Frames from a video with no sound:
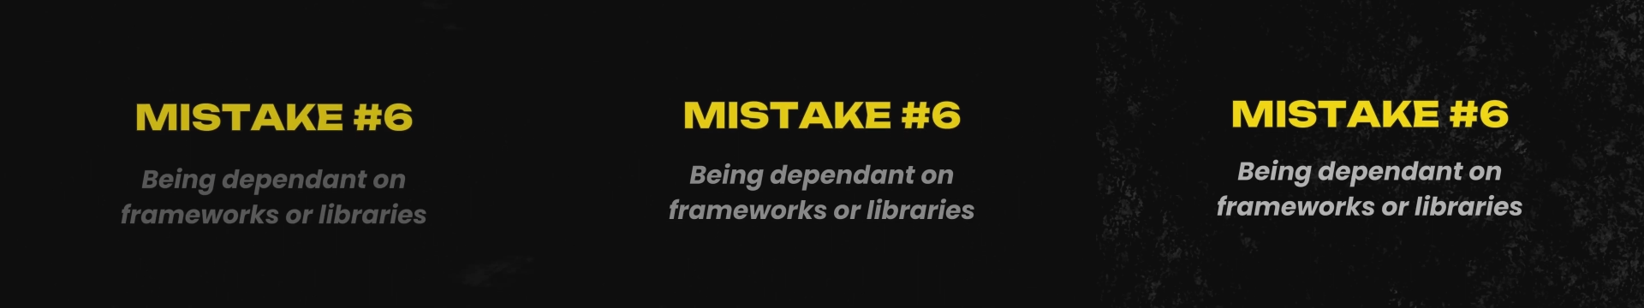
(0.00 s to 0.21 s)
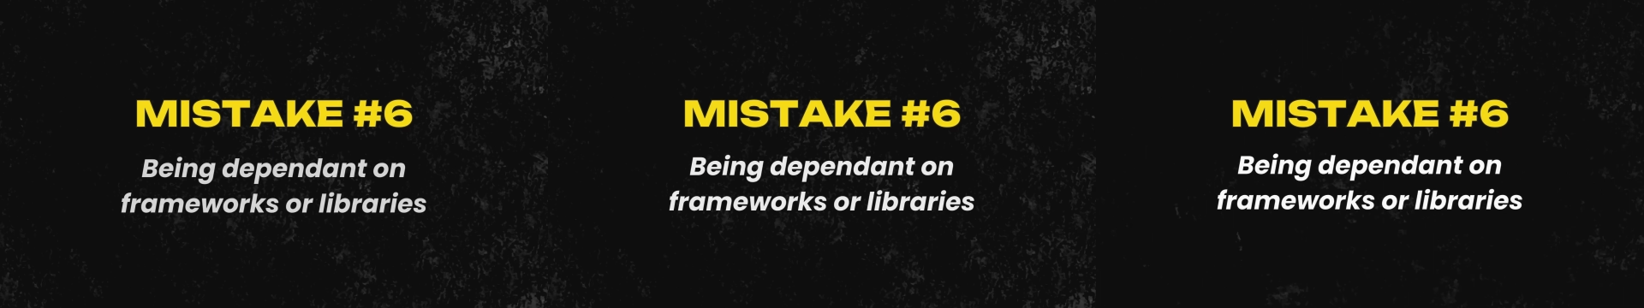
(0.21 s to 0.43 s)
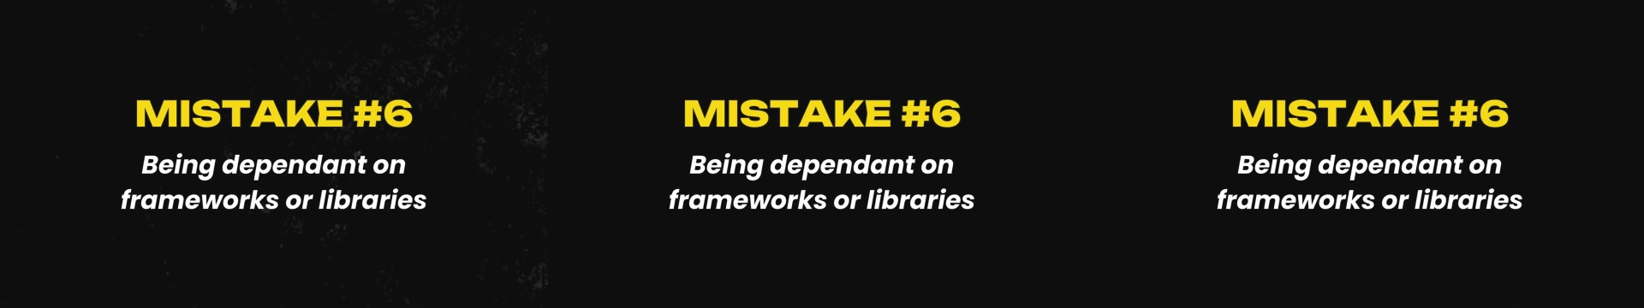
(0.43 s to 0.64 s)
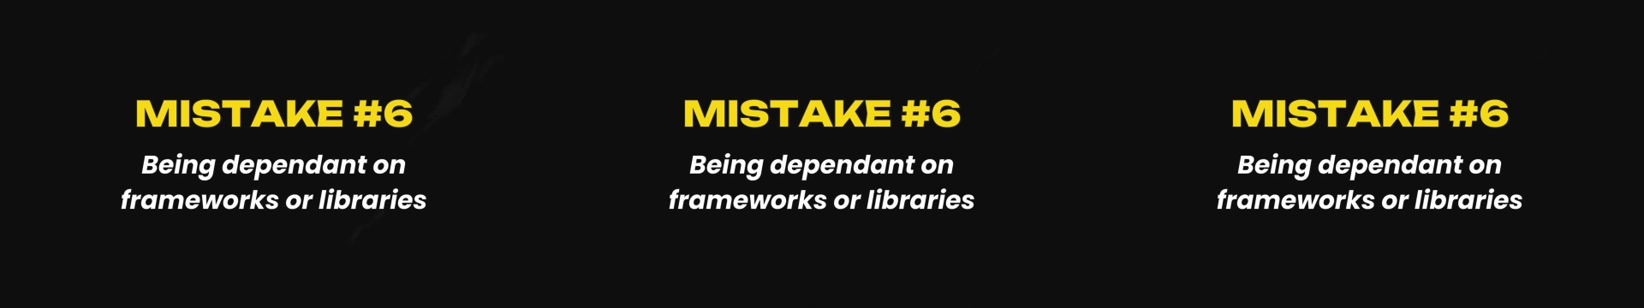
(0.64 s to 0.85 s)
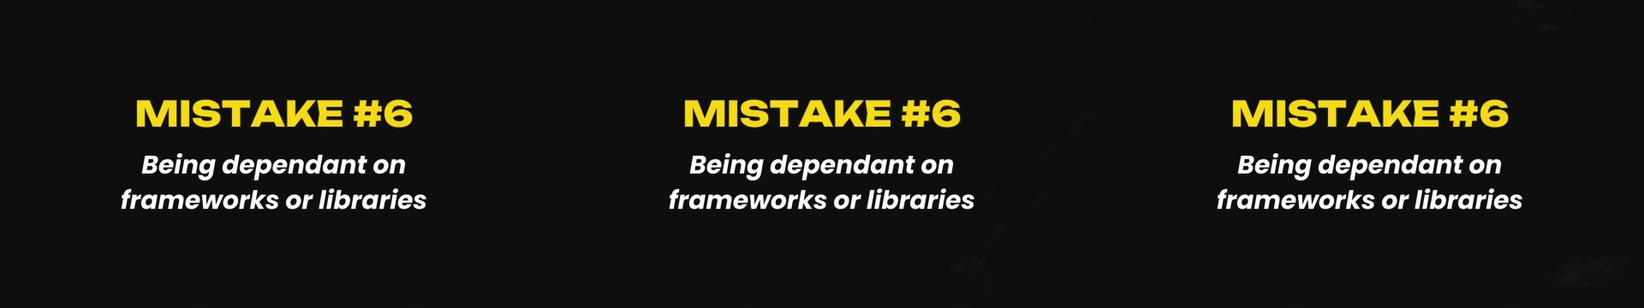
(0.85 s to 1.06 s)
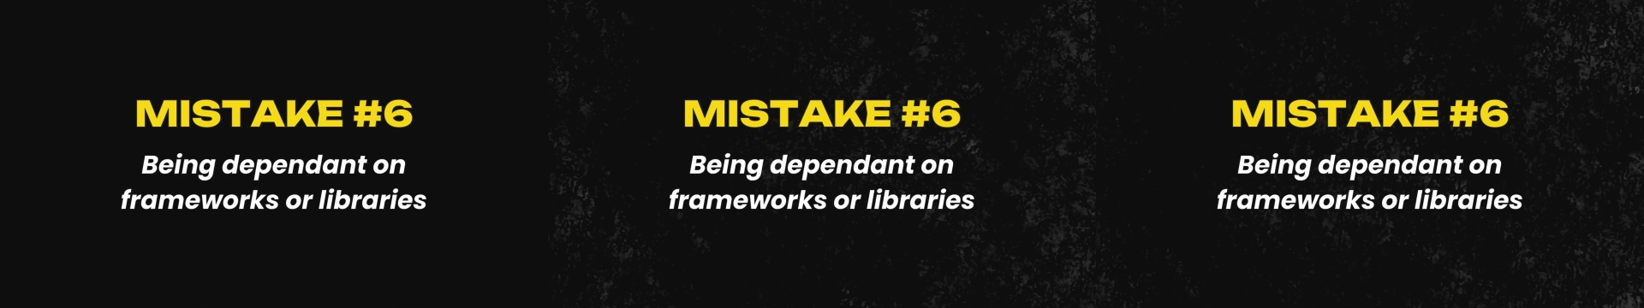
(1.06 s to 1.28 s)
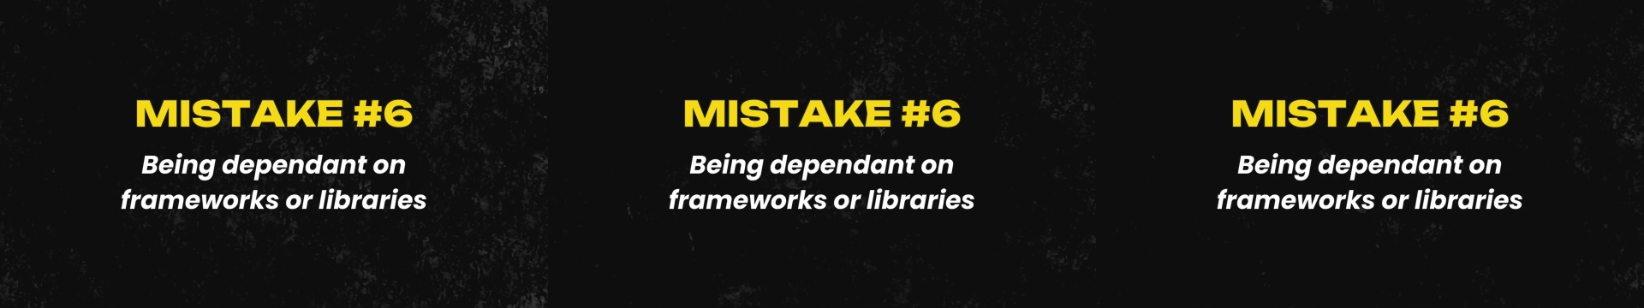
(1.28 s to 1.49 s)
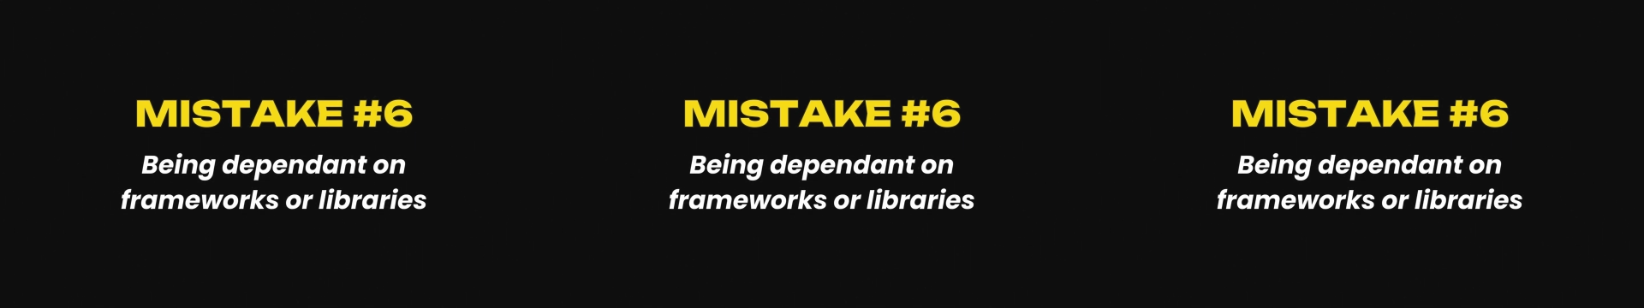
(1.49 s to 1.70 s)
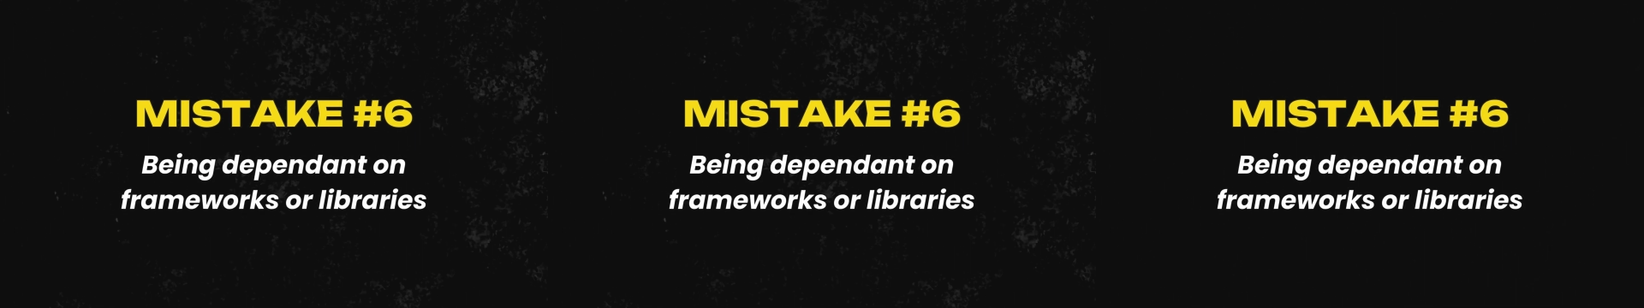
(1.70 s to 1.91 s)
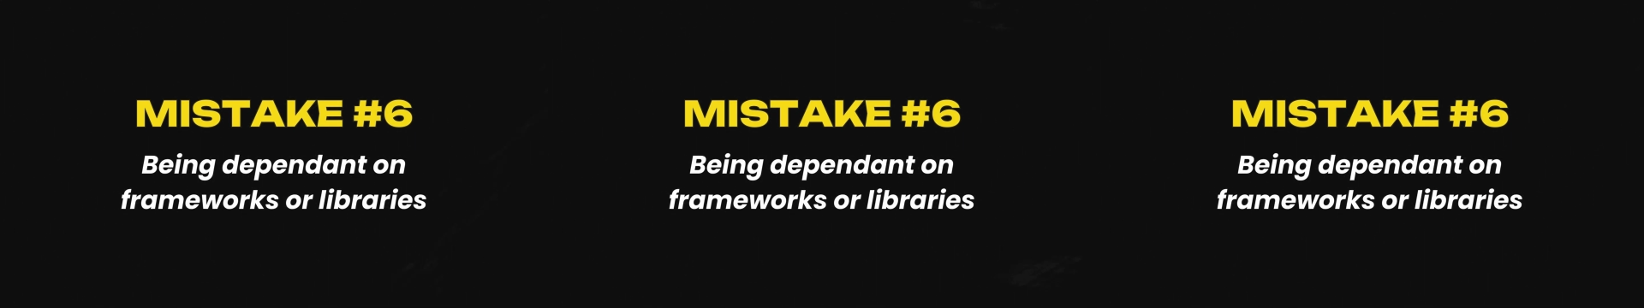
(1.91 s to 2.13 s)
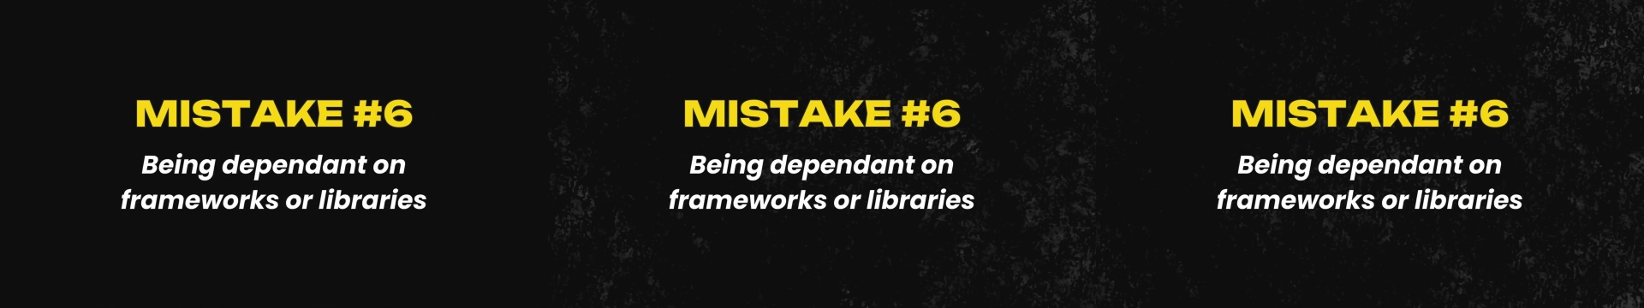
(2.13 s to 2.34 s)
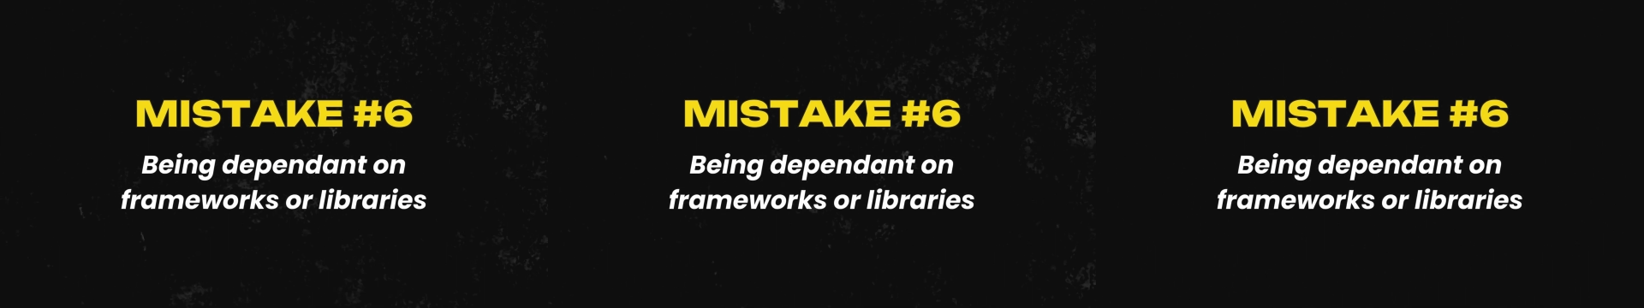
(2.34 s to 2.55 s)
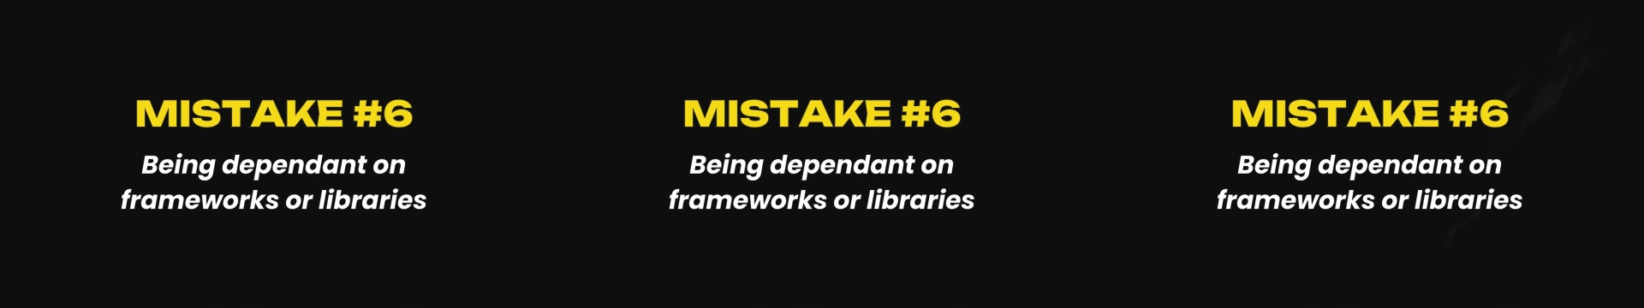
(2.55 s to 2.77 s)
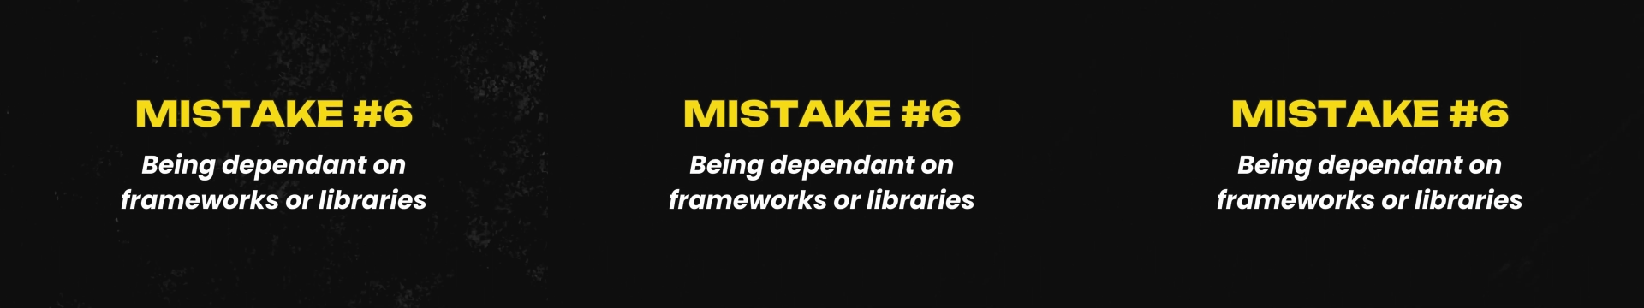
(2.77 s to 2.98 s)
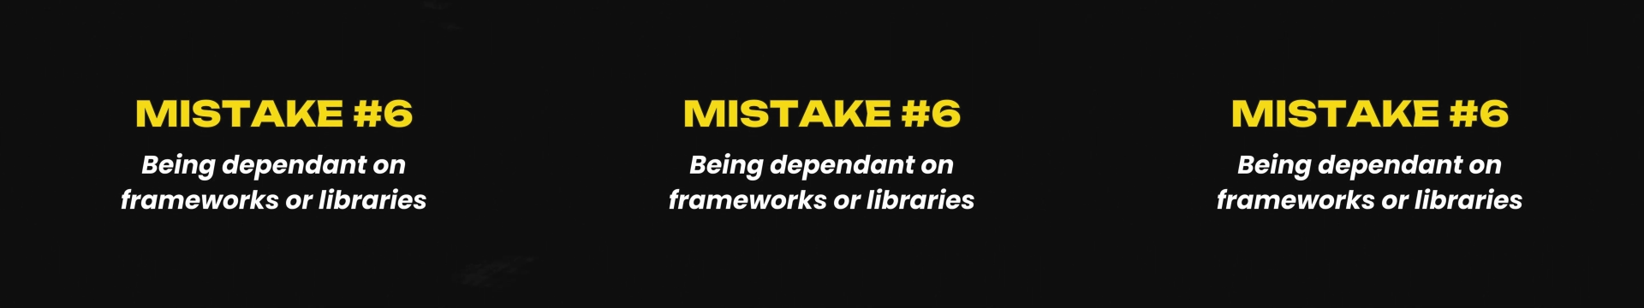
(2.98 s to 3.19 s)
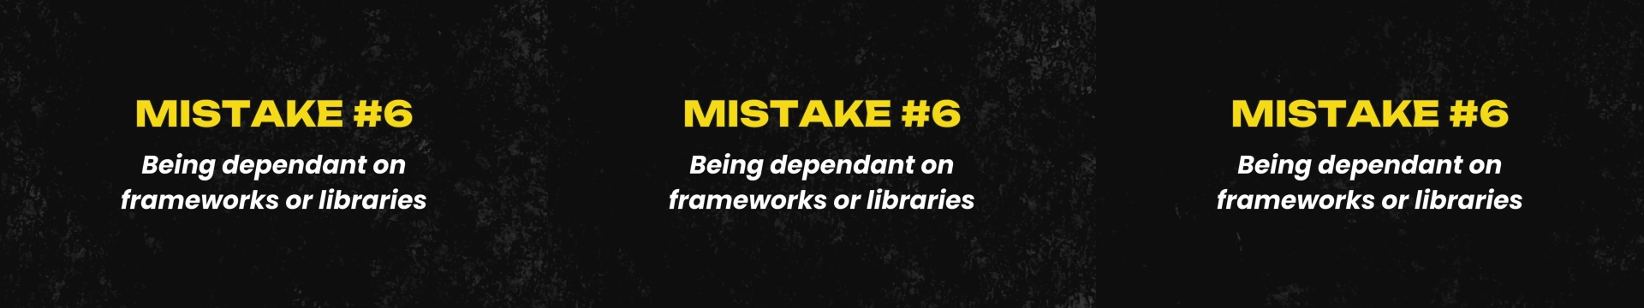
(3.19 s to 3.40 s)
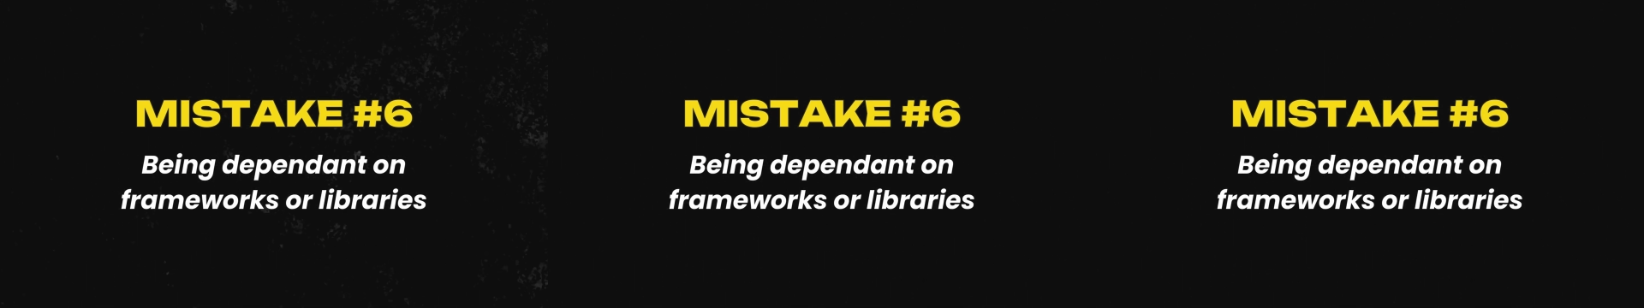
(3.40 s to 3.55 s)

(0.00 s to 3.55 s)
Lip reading: [unreadable: no face in view]